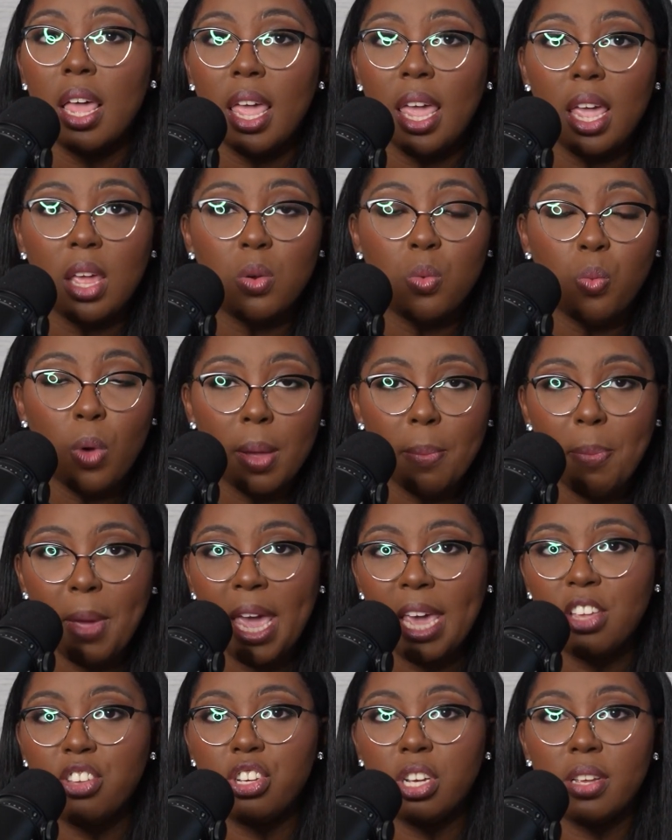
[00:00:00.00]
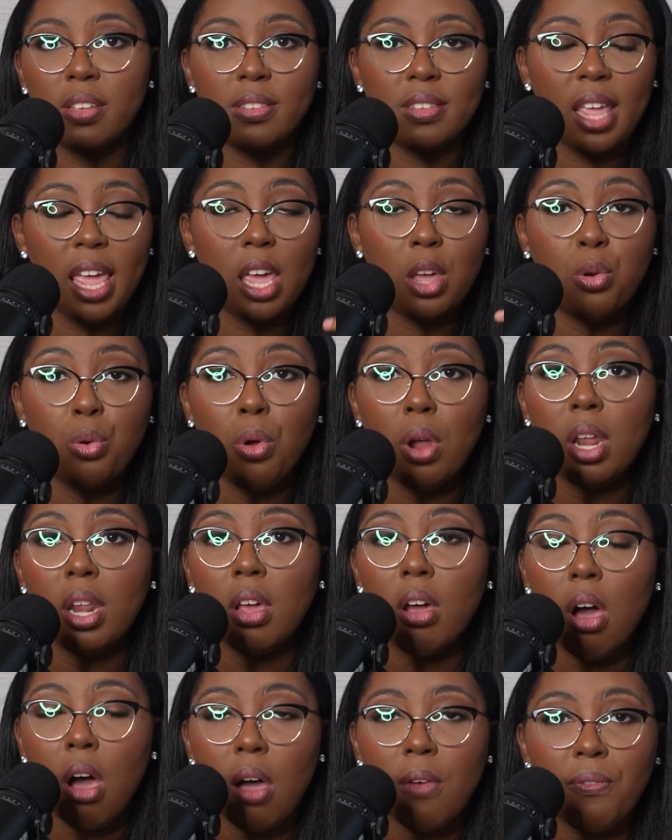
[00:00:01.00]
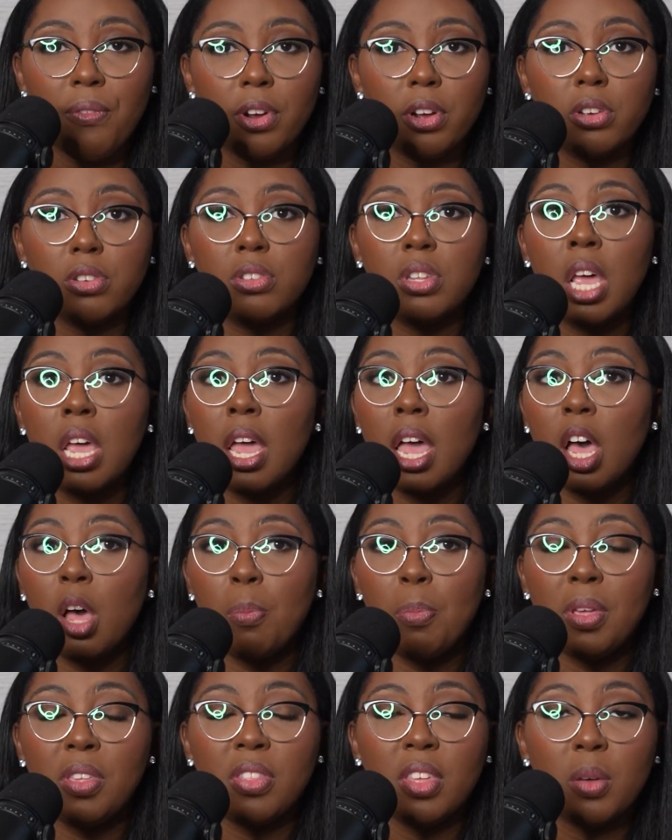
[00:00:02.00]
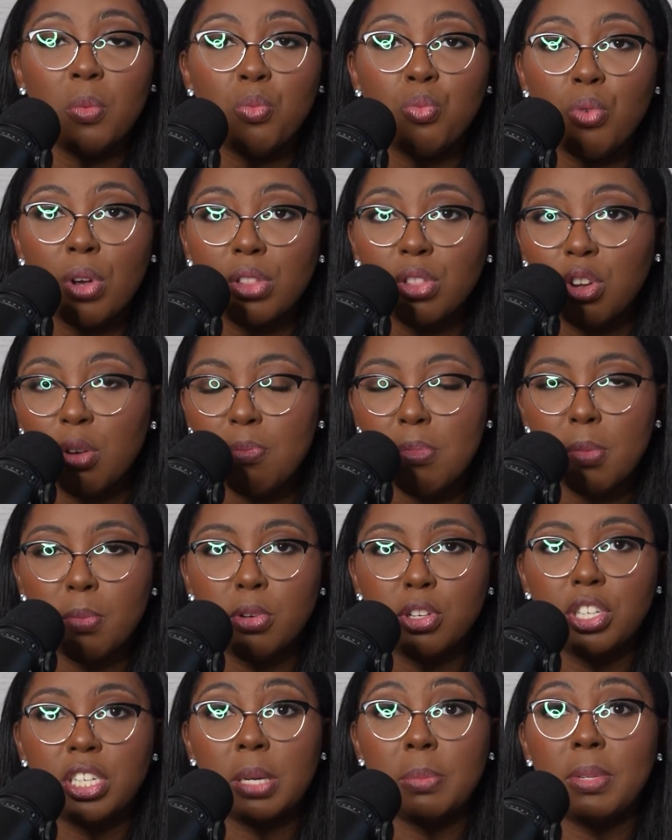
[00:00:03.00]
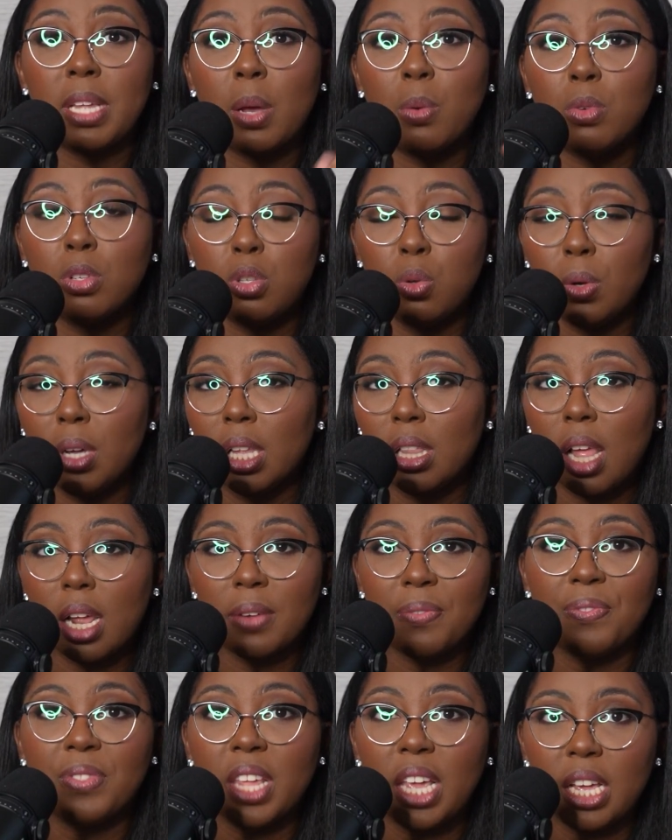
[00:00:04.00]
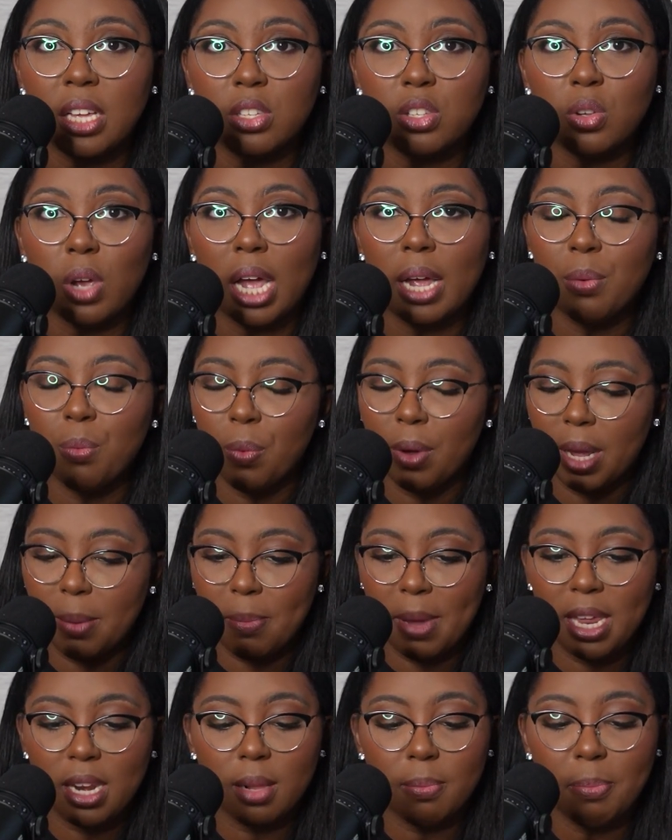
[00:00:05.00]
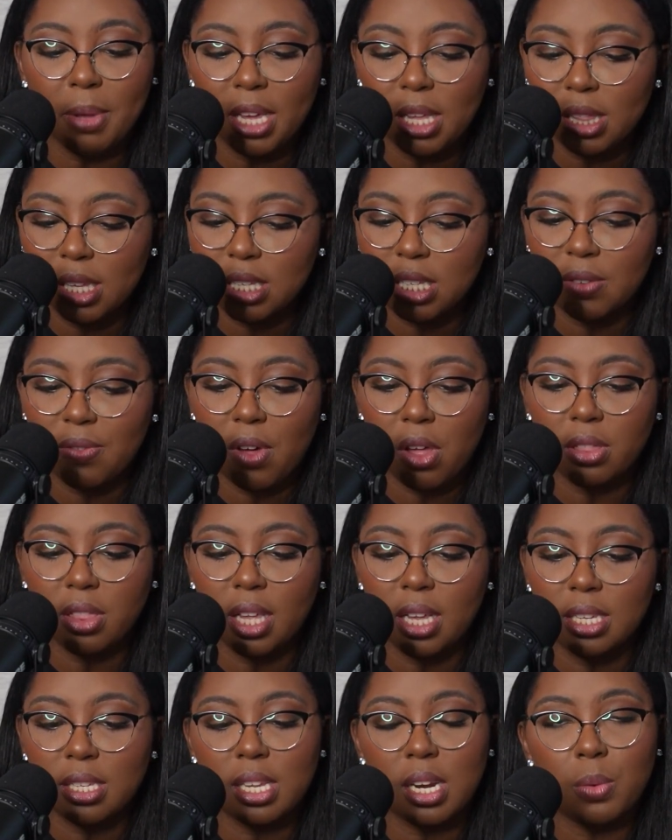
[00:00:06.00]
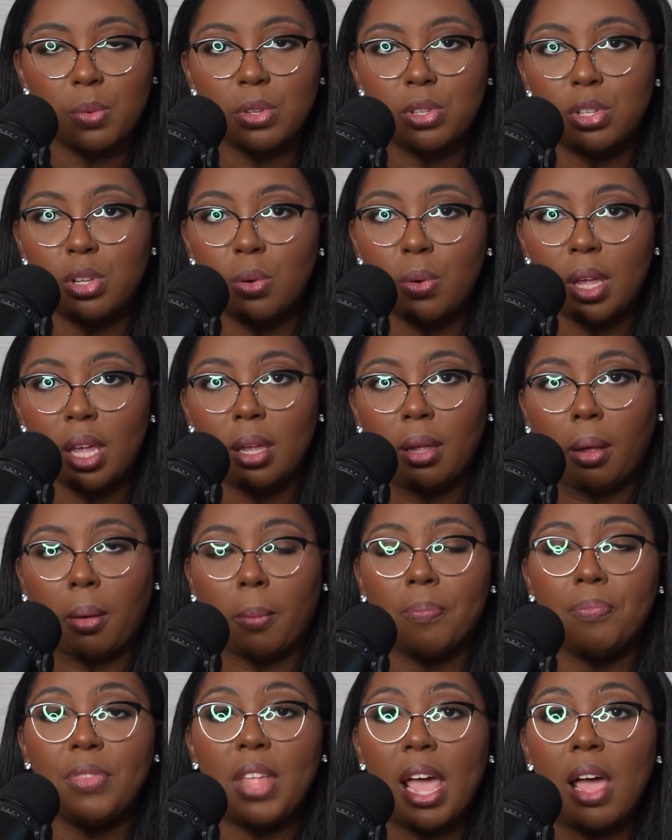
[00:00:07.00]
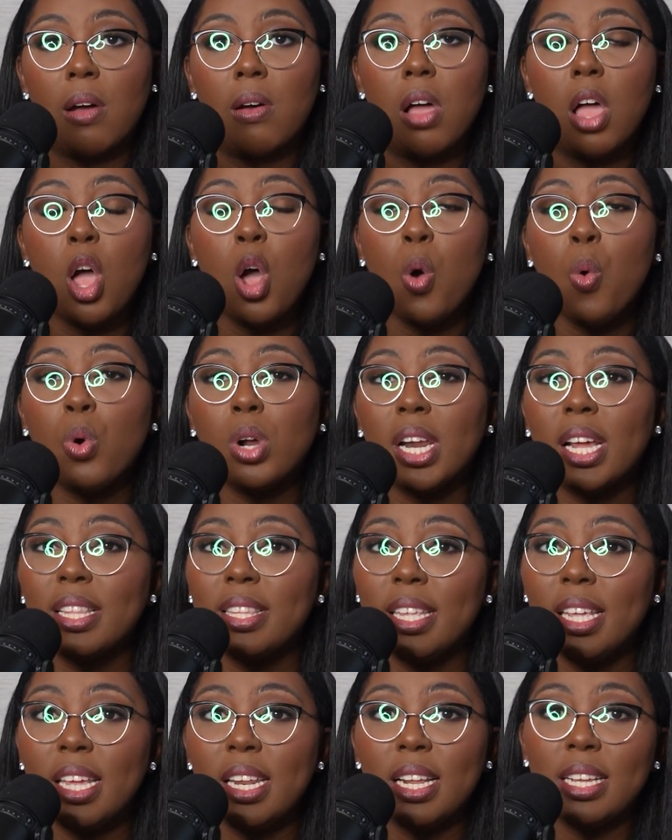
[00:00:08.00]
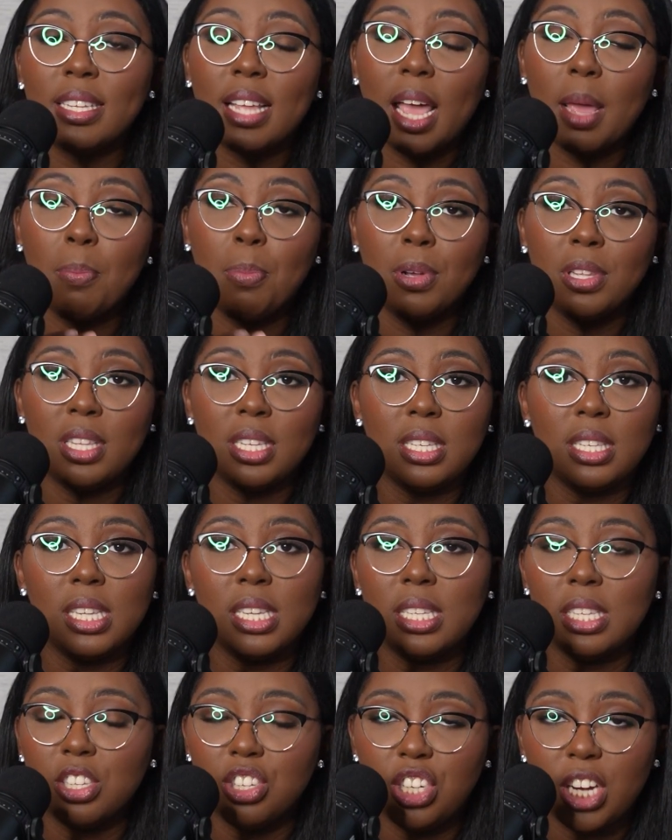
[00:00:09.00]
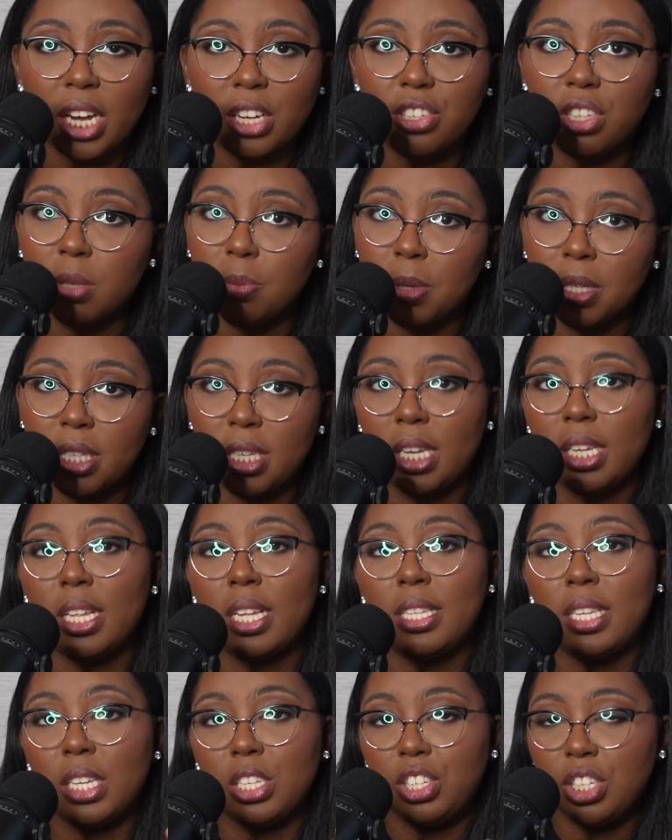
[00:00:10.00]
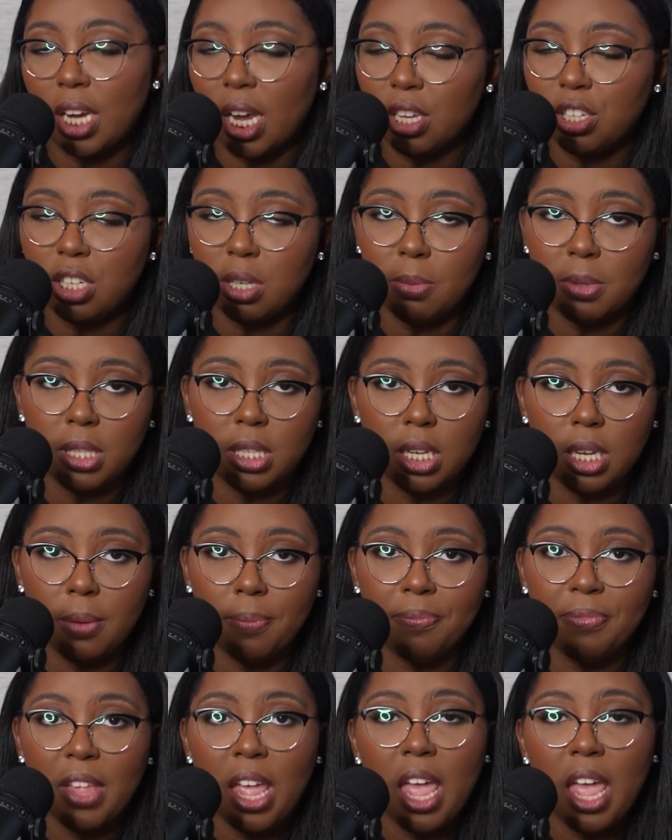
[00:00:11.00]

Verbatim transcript: and web pages and creating offers, helping them run their memberships. I was doing a lot of things. So I went, made a big list of all things that I was doing. Now, what I did is I put this list in ChatGPT and I said, ChatGPT,